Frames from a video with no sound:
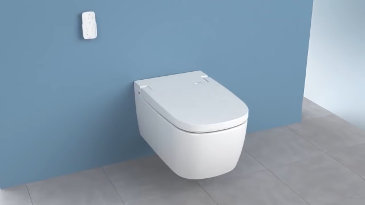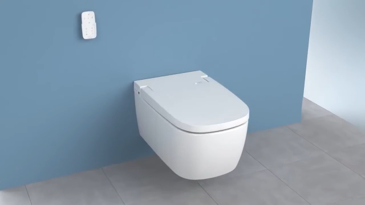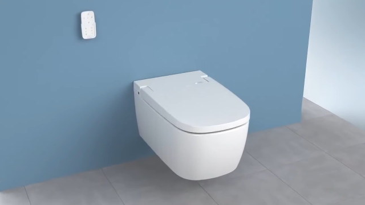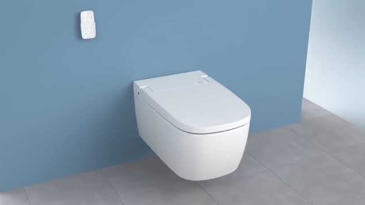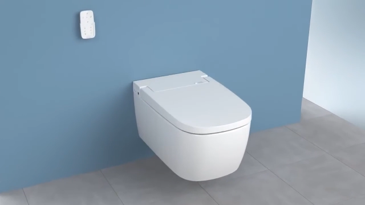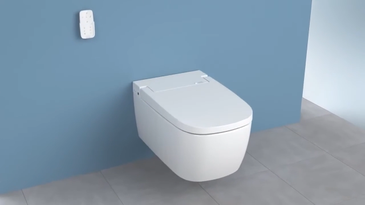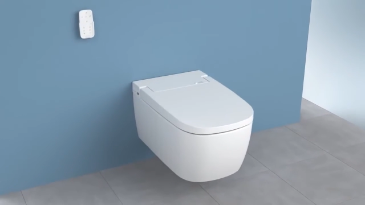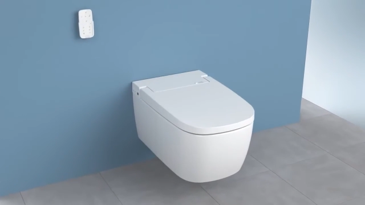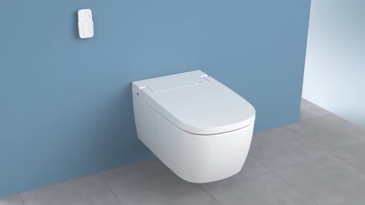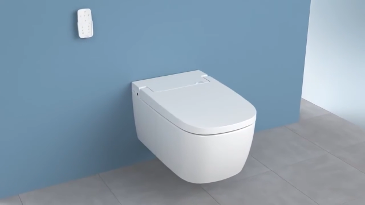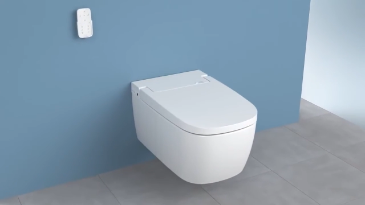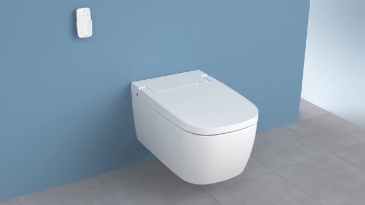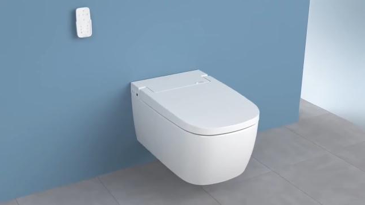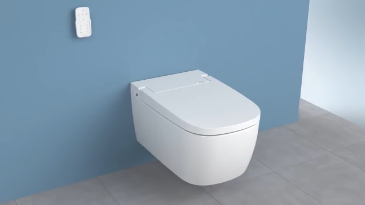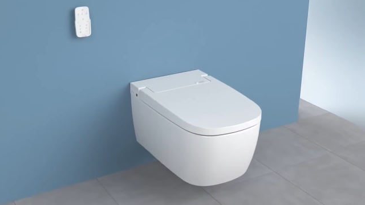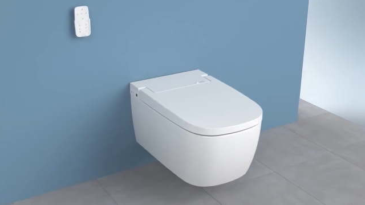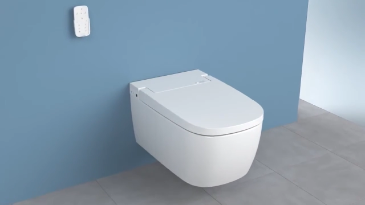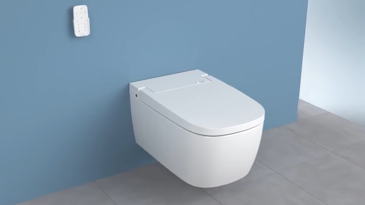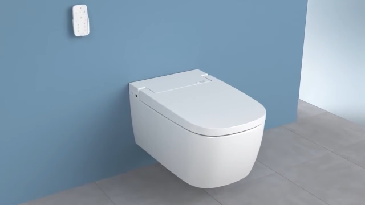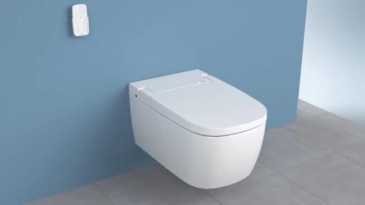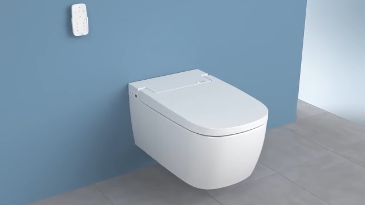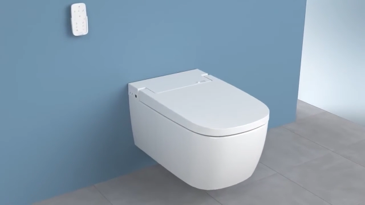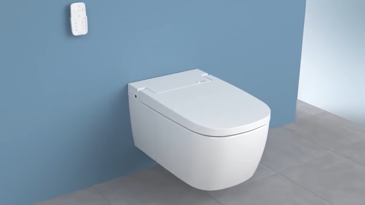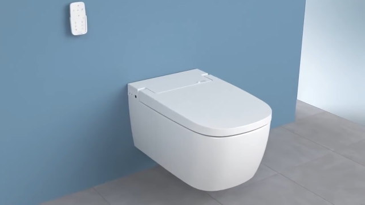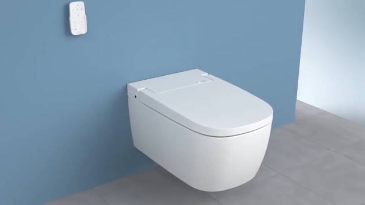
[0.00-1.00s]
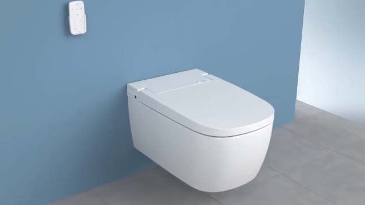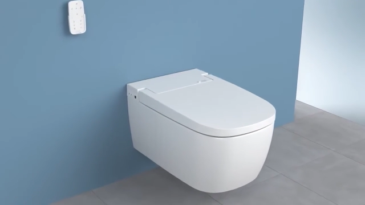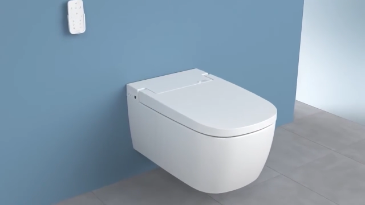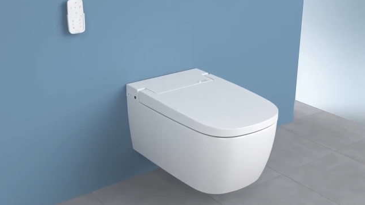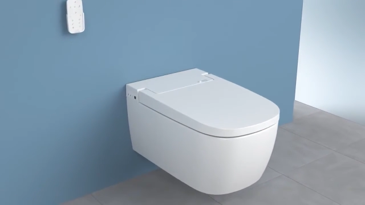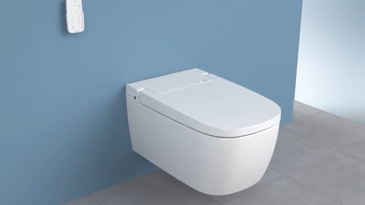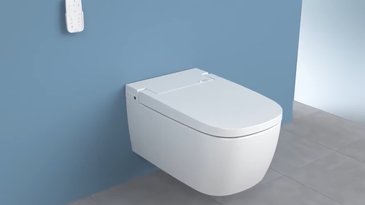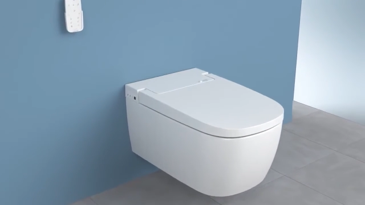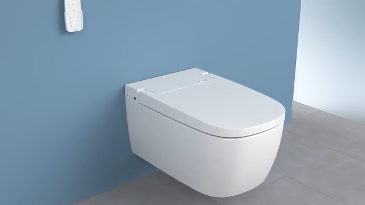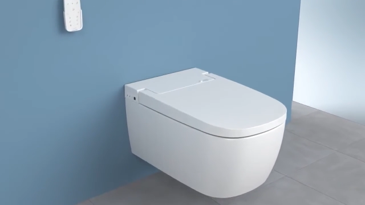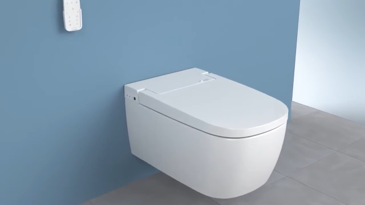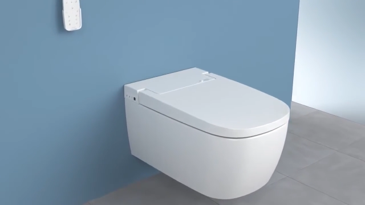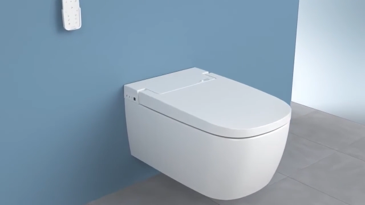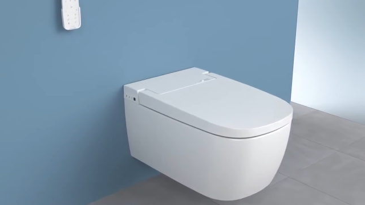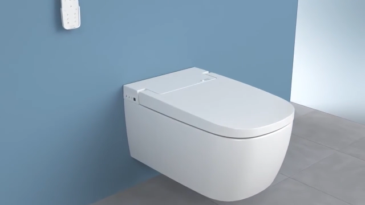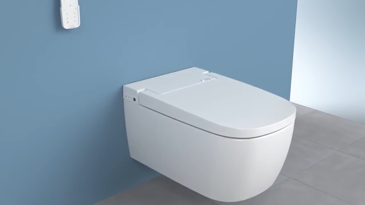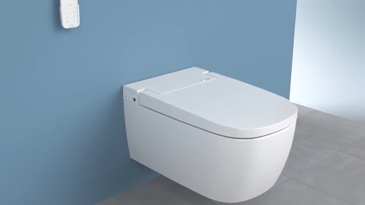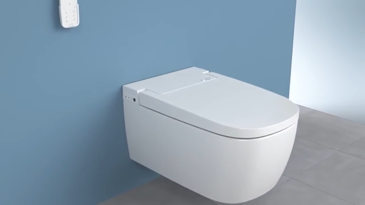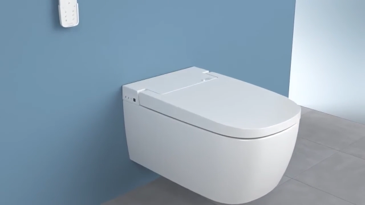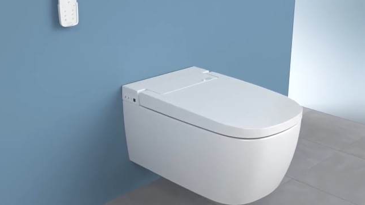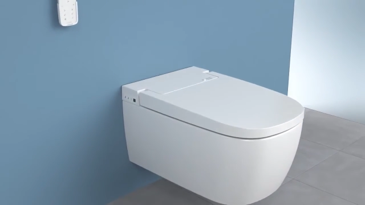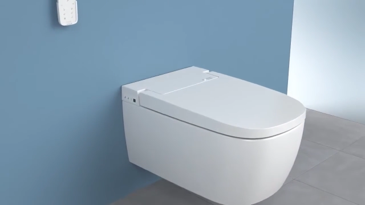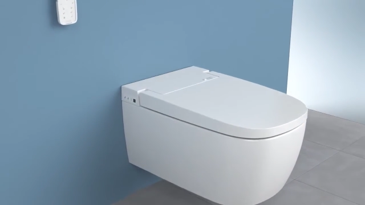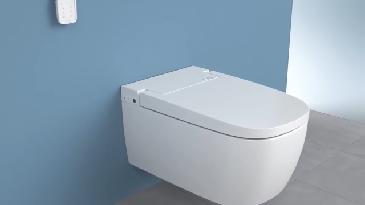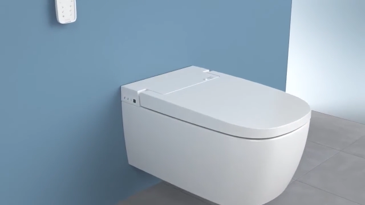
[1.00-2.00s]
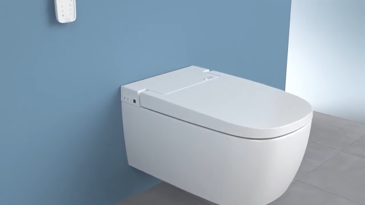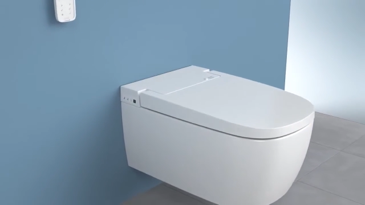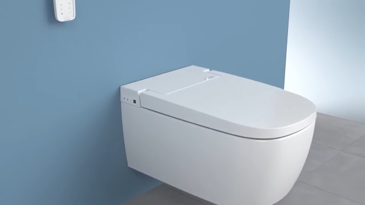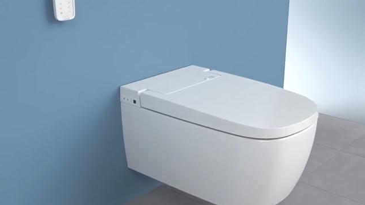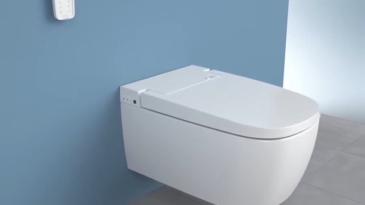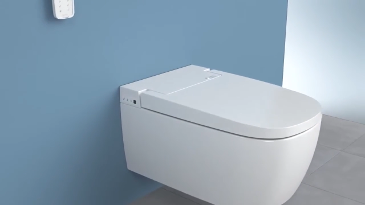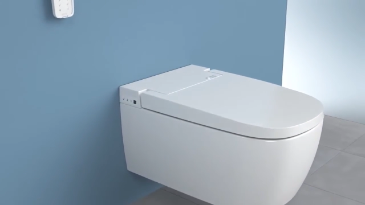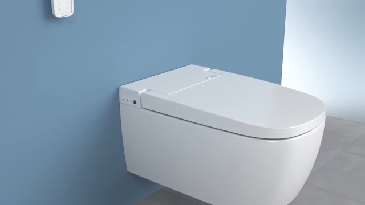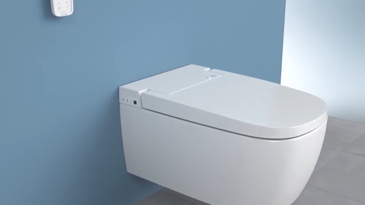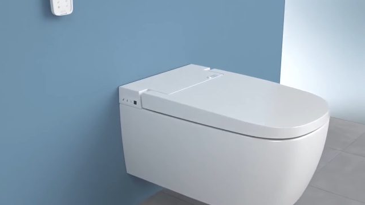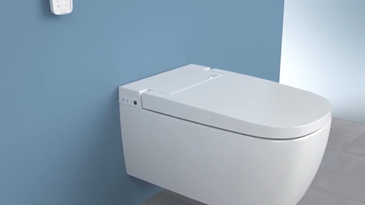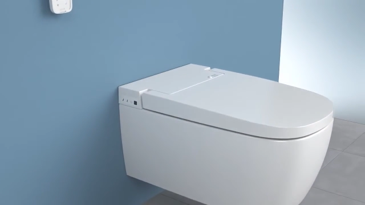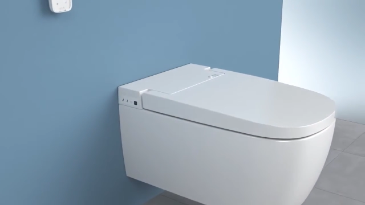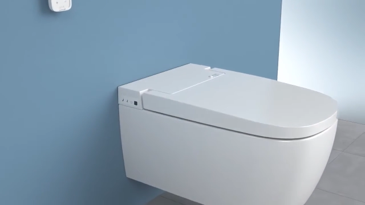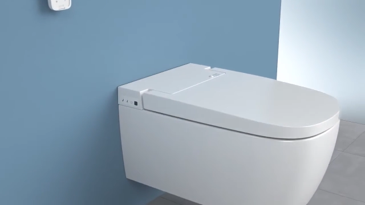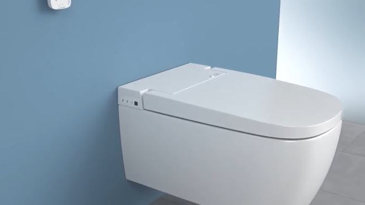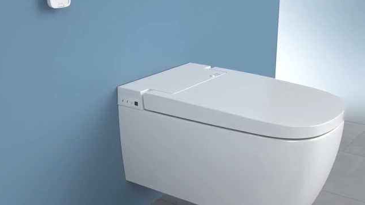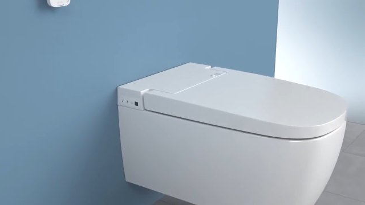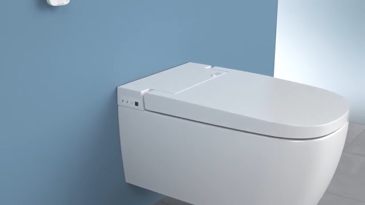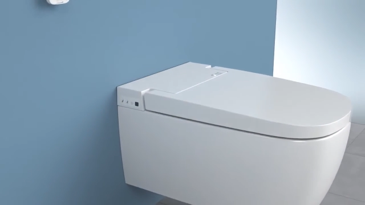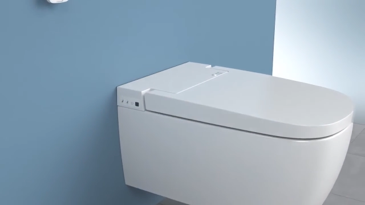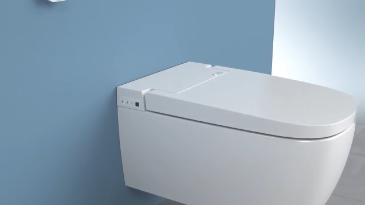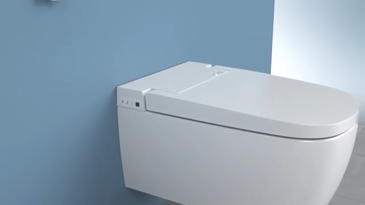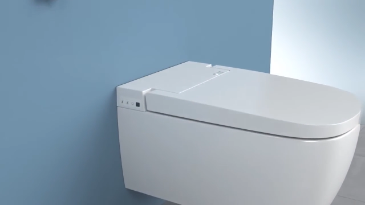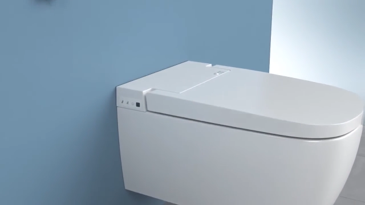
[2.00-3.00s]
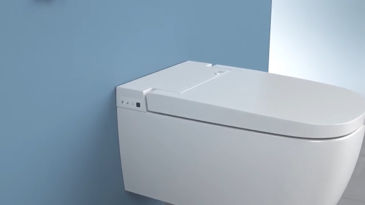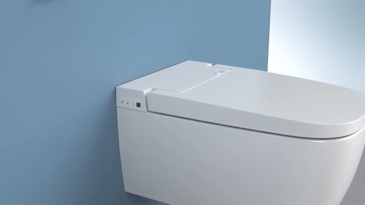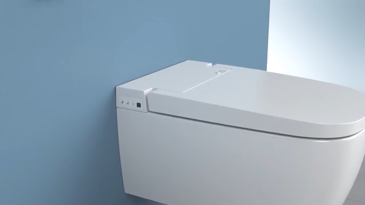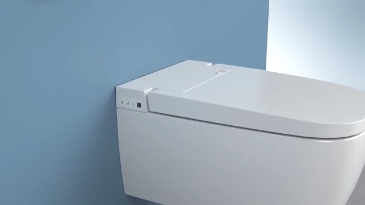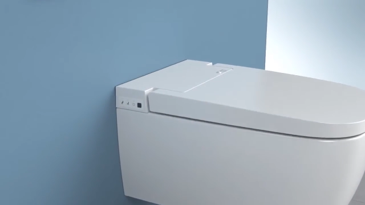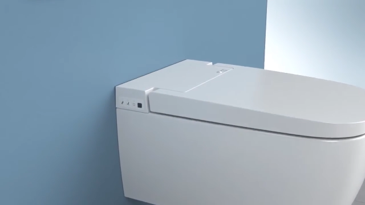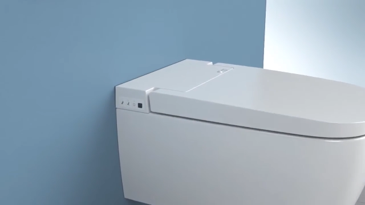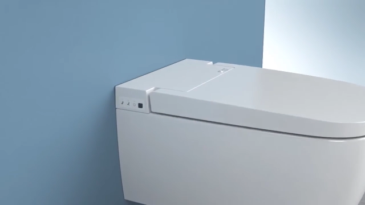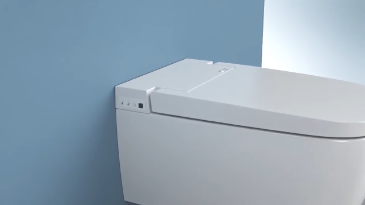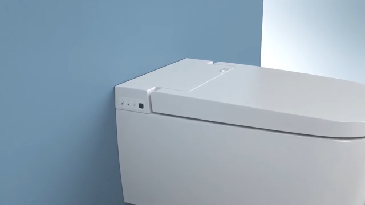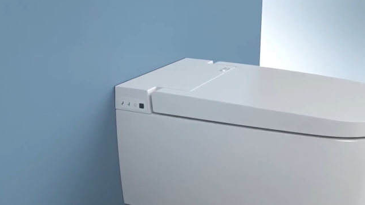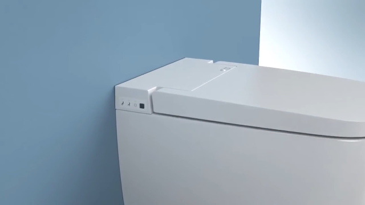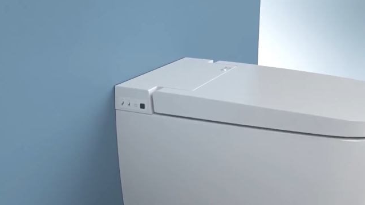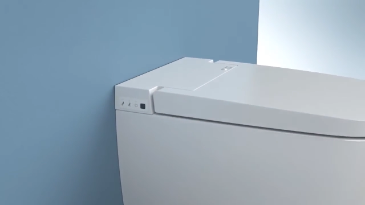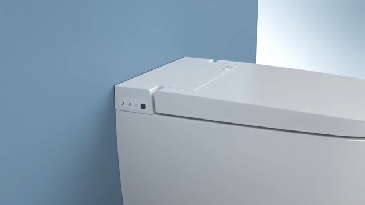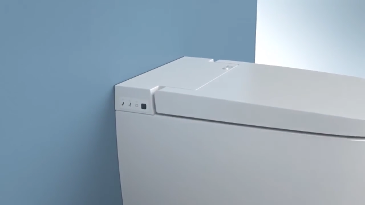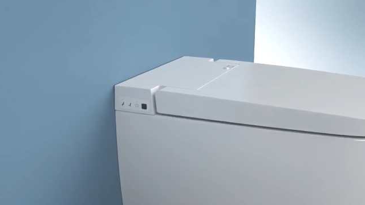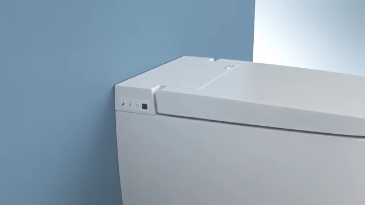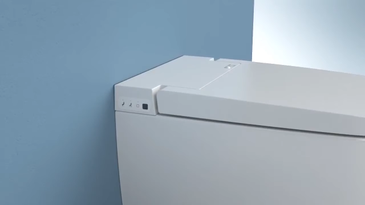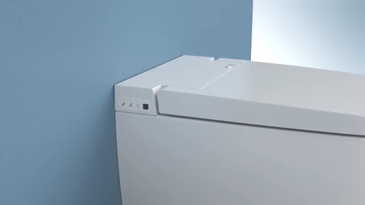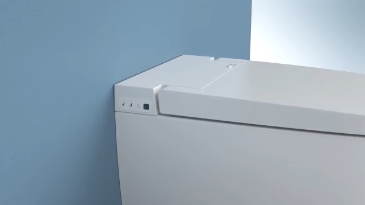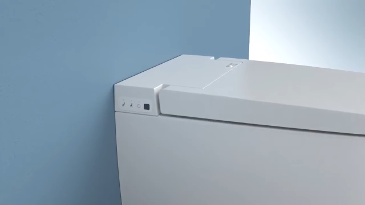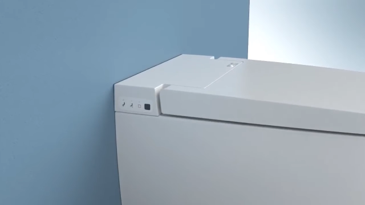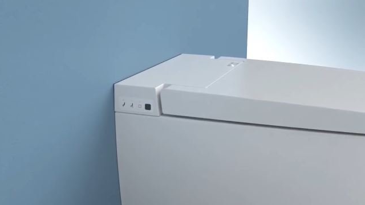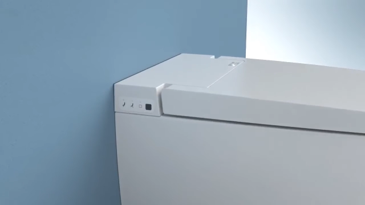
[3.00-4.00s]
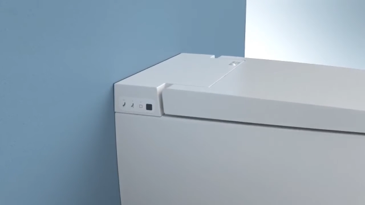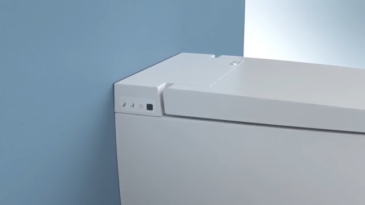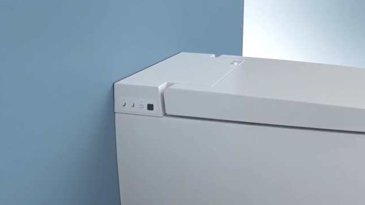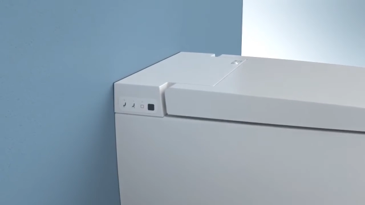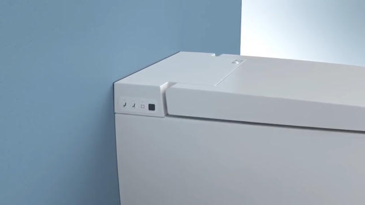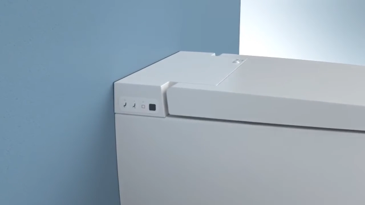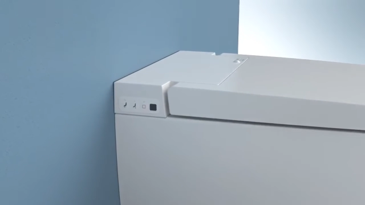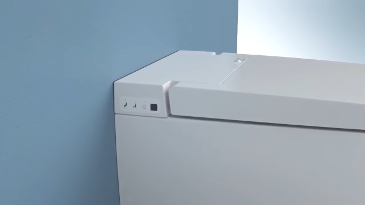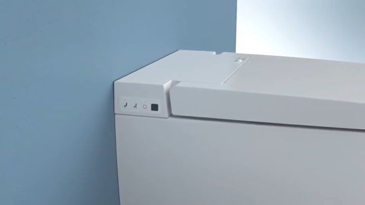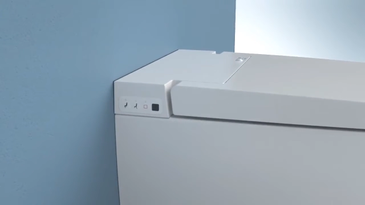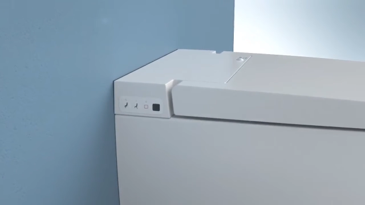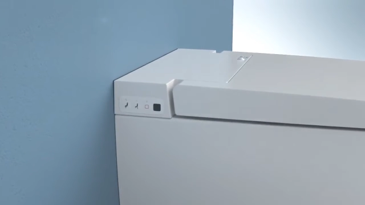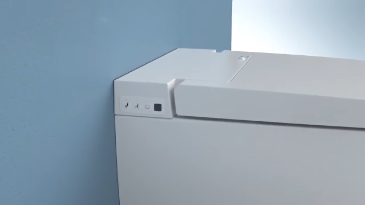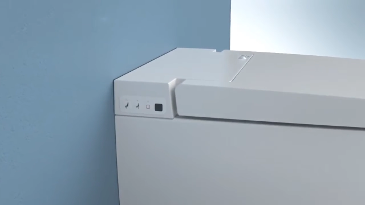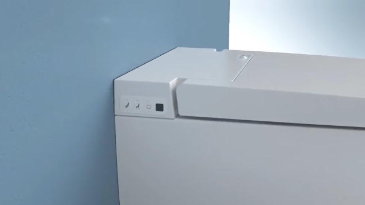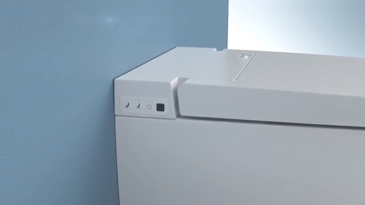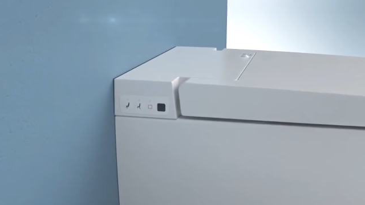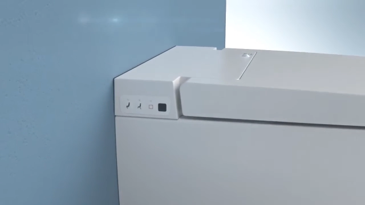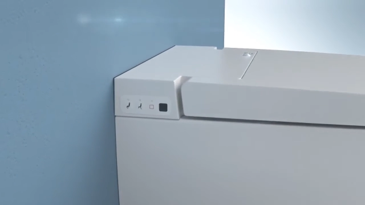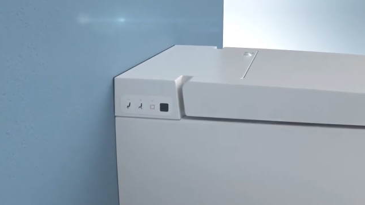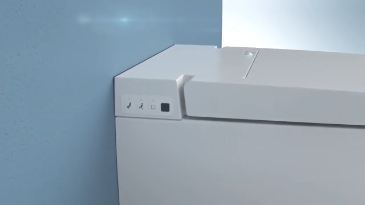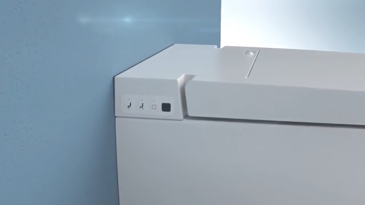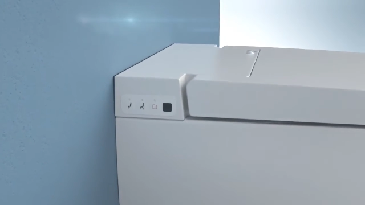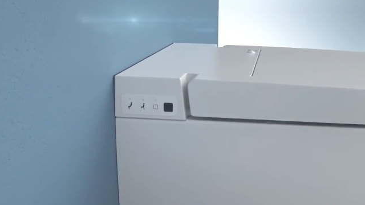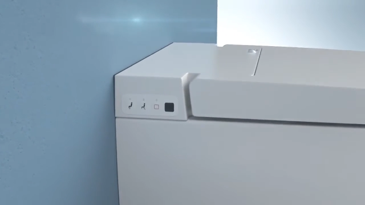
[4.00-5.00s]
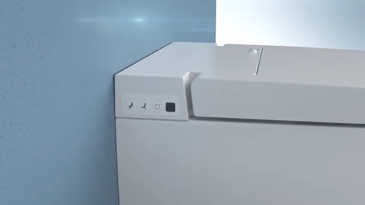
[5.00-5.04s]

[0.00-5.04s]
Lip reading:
[unreadable: no face in view]